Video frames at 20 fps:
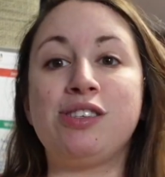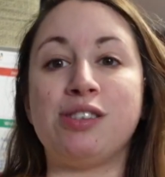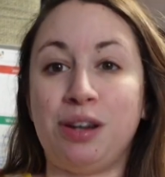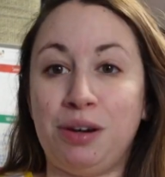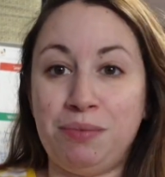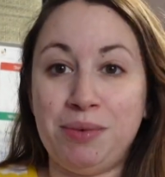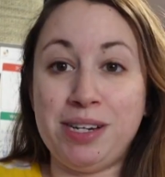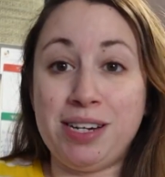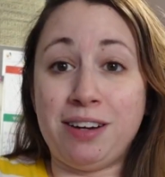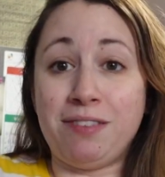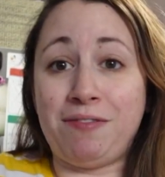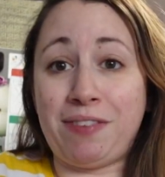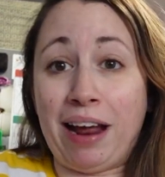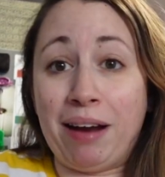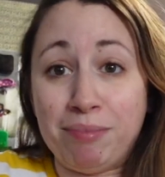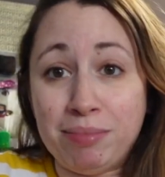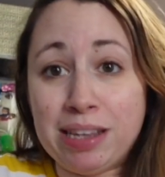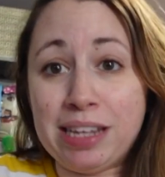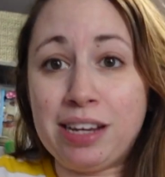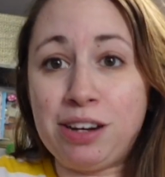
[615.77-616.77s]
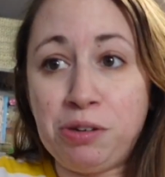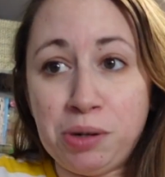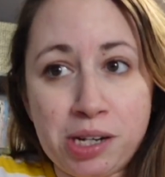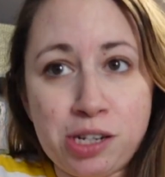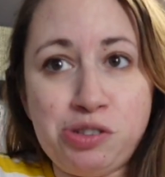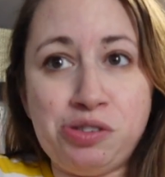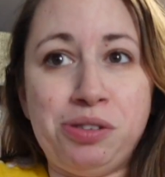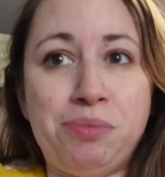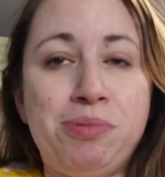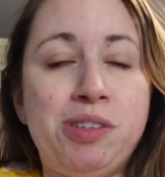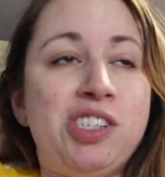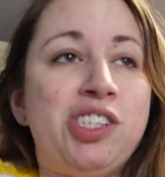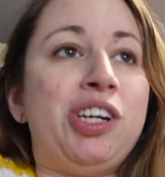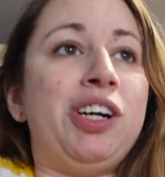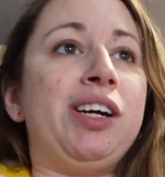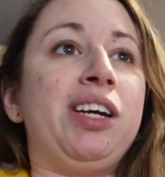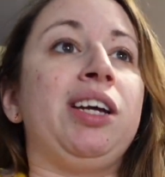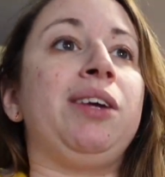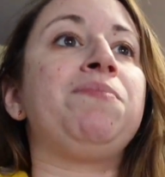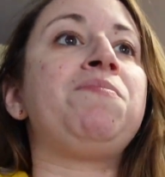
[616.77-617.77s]
So we did a family quick trip to
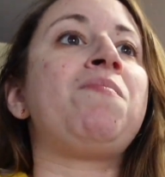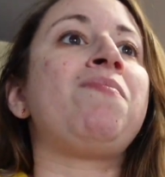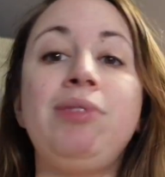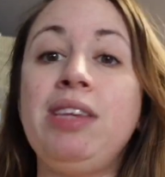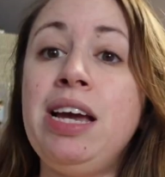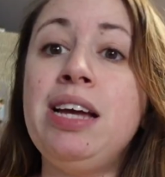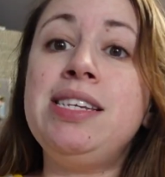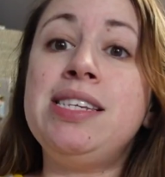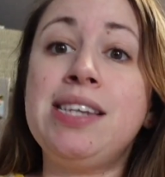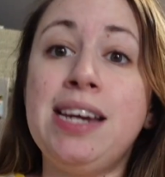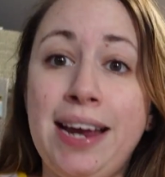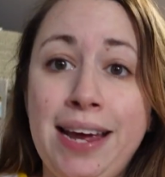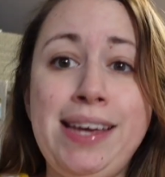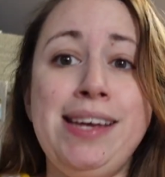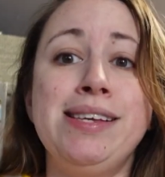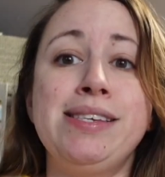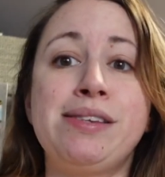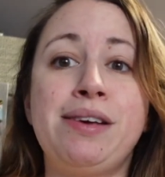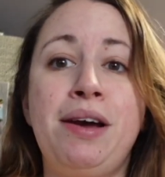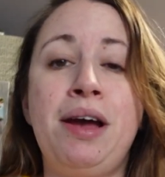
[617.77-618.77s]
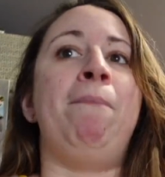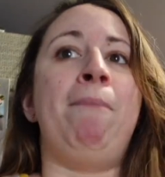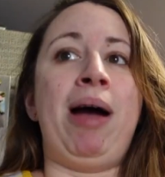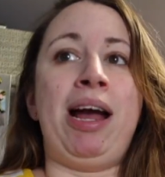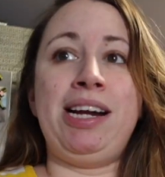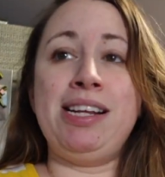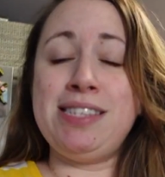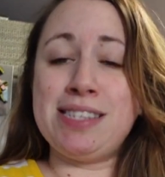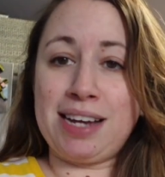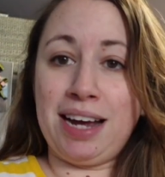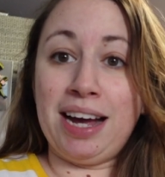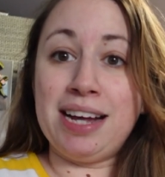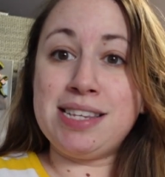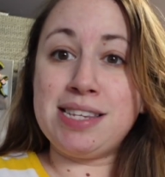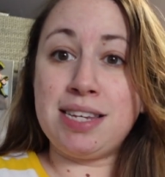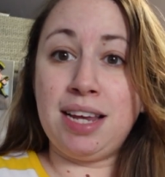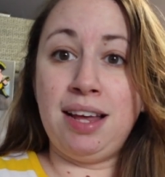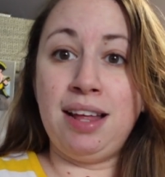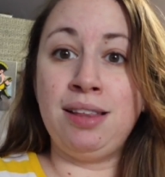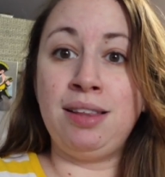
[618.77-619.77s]
Target. Today is mine and
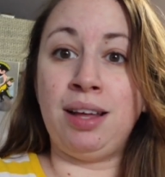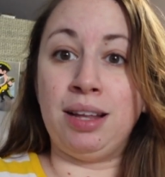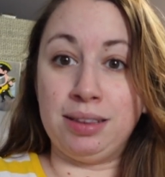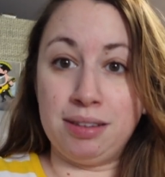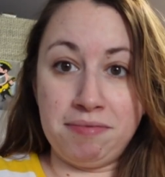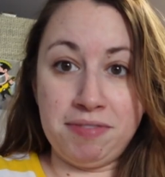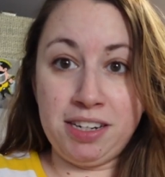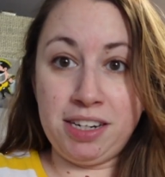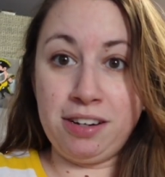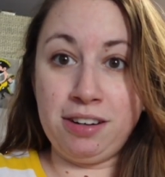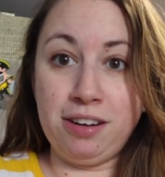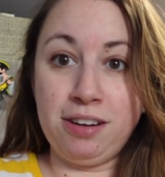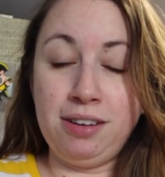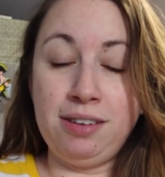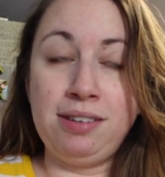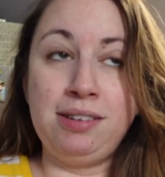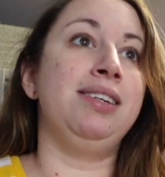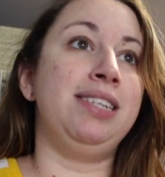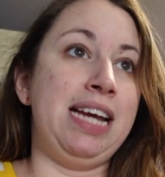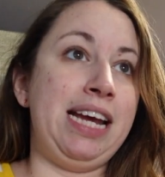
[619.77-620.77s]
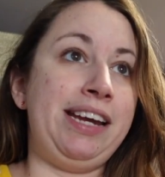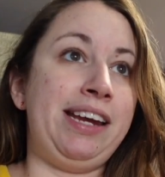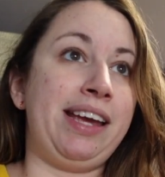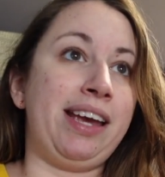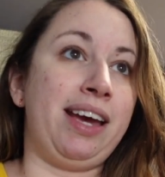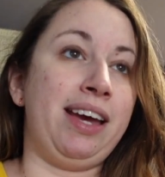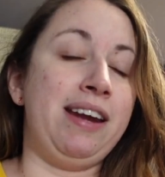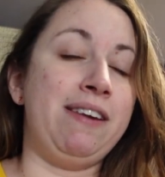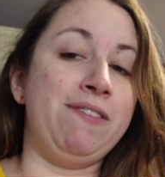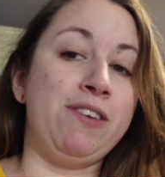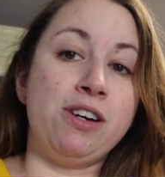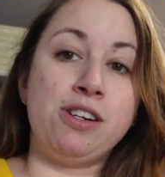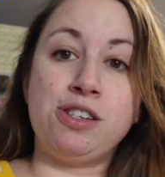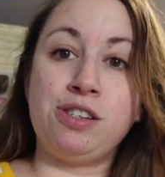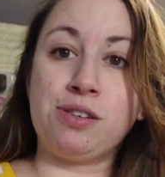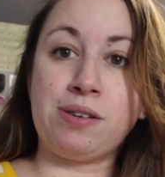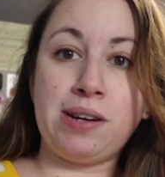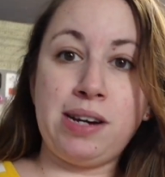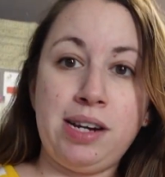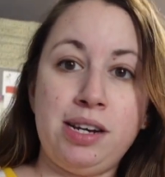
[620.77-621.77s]
Scott's 11-year dating
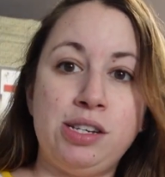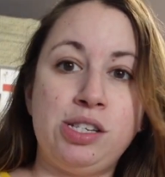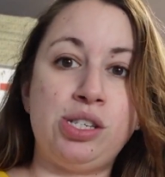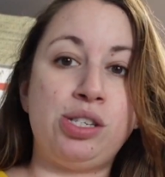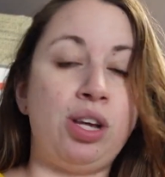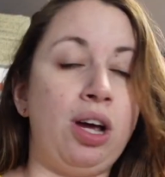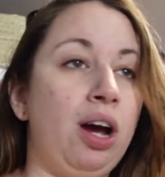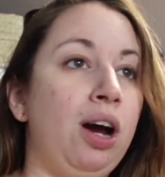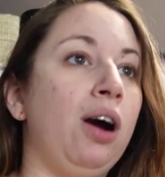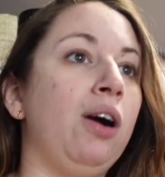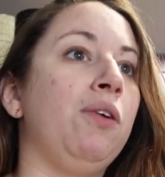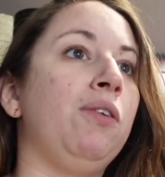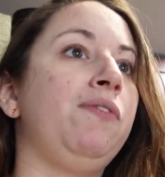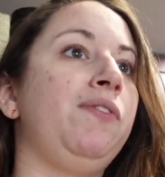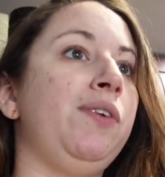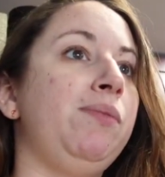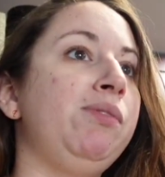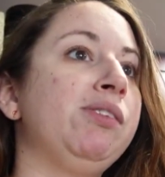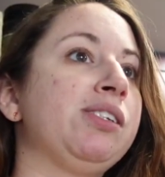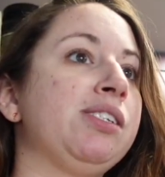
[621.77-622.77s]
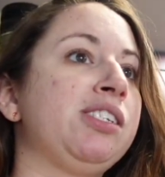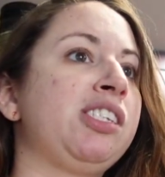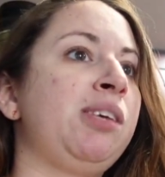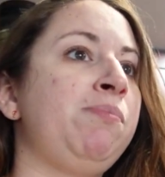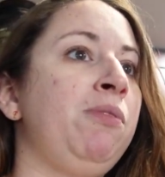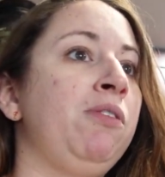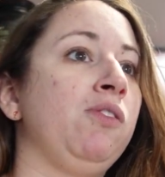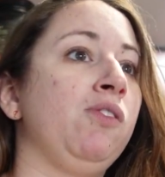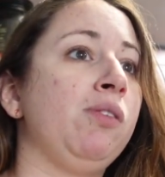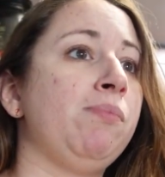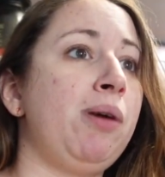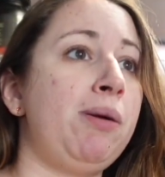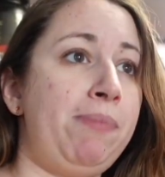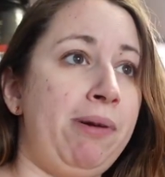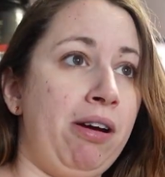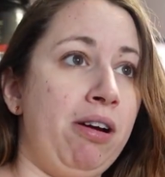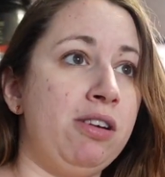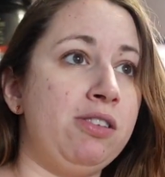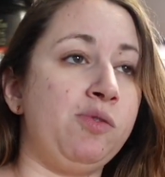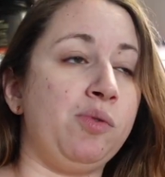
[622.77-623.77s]
anniversary. So Phoebe's gonna sleep over at my
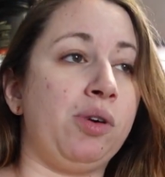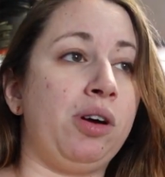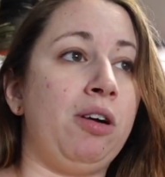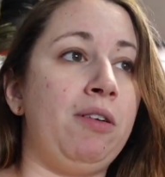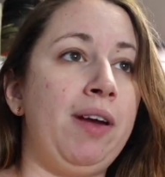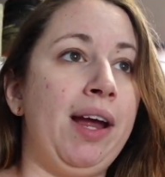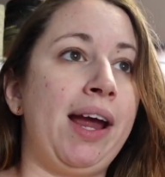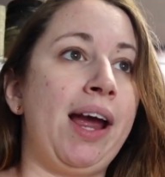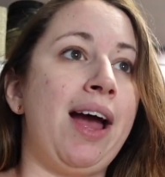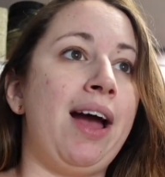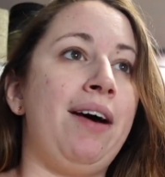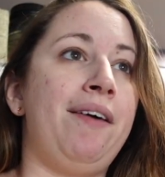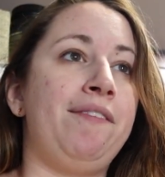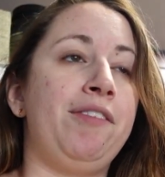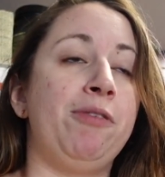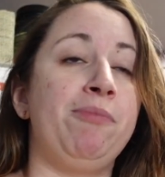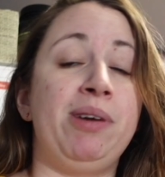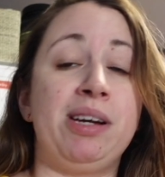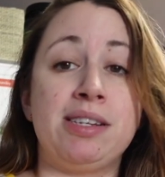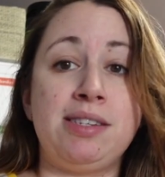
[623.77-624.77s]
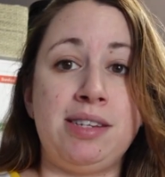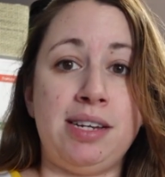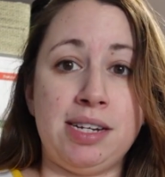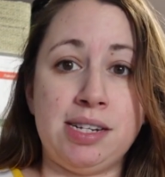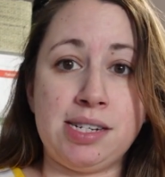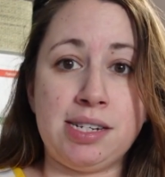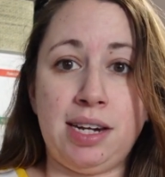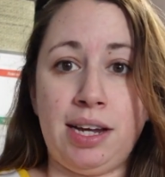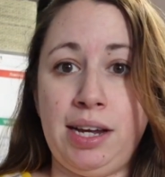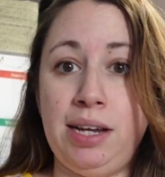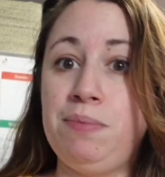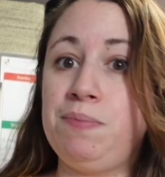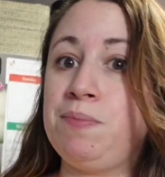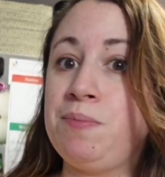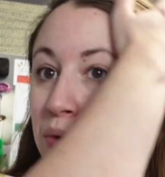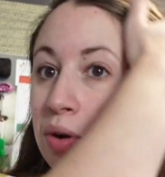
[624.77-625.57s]
parents. We're going out for Mexican tonight.